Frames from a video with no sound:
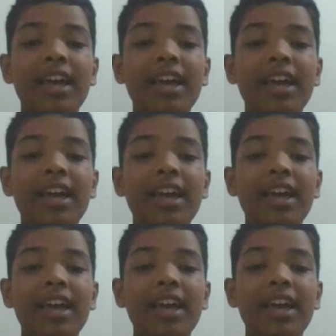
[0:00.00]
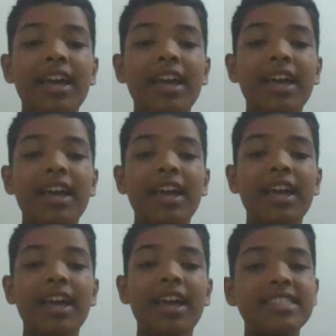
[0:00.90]
Example as a
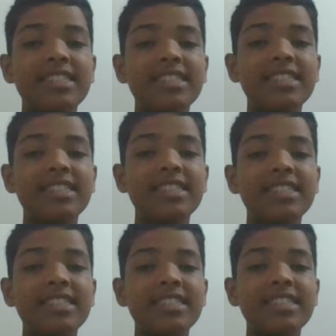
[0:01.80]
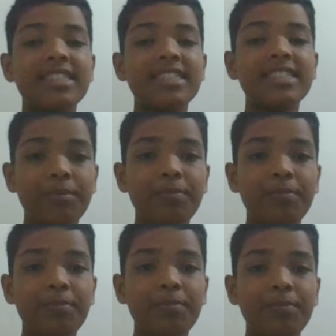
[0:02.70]
list is an iterable.
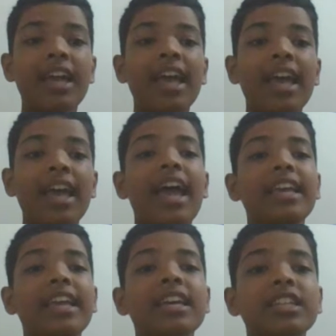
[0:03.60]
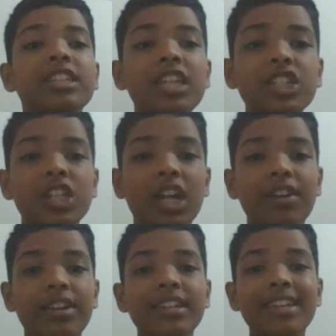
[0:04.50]
A
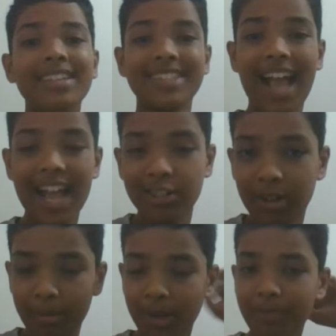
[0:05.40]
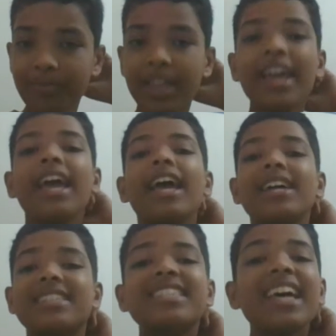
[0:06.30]
dictionary is an iterable.
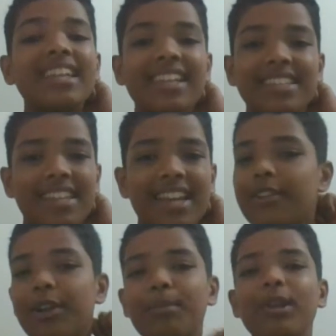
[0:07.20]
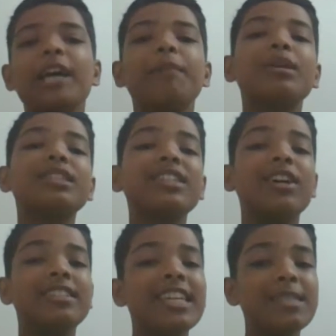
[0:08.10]
A set is an iterable because it
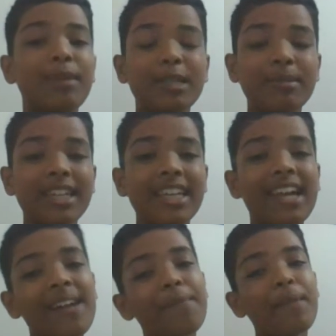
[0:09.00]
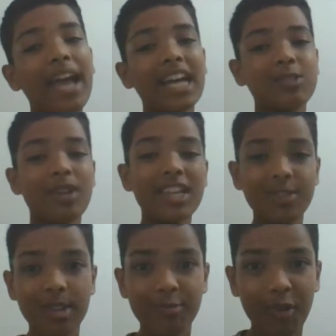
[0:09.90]
contains multiple data as well as
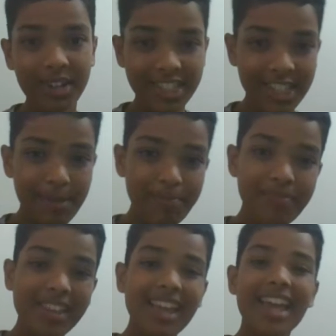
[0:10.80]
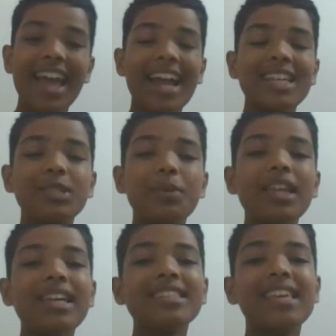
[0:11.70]
you can for each them as
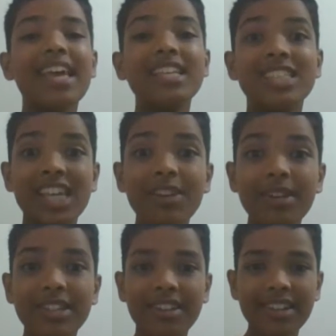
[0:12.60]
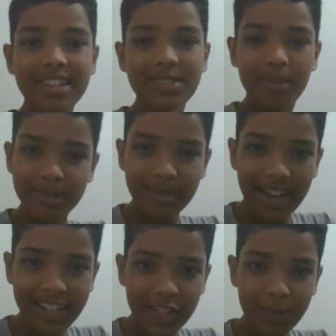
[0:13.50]
well as a generator is also
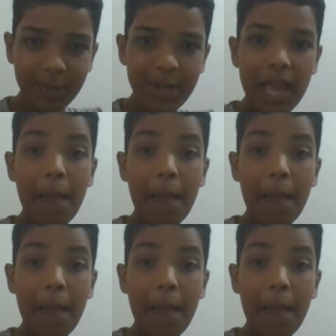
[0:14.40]
an iterable.